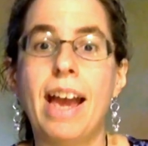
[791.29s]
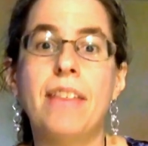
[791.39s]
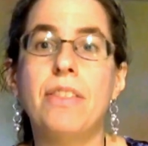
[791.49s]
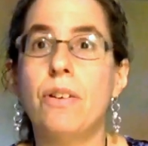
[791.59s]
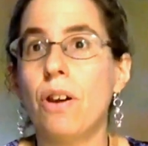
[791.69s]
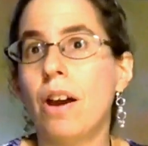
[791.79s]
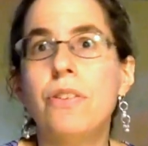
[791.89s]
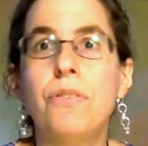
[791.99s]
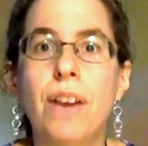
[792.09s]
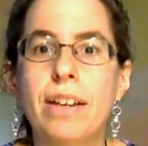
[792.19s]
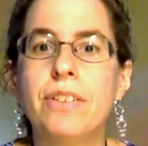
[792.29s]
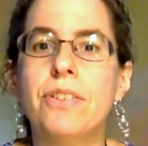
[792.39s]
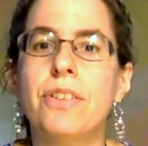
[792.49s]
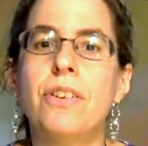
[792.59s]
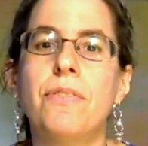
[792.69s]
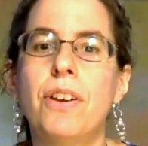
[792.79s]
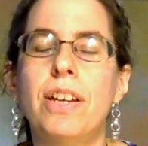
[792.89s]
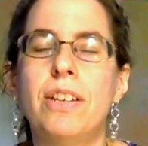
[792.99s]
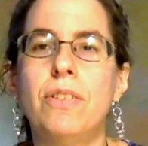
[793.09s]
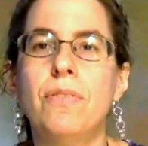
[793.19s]
And there are other factors that are very
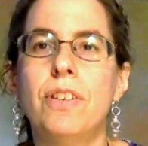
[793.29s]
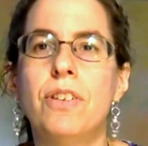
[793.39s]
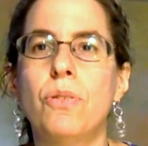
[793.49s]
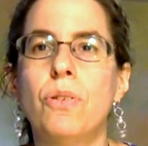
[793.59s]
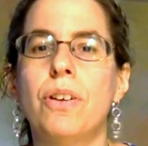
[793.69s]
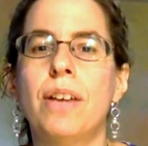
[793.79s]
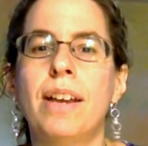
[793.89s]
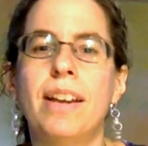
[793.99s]
individual.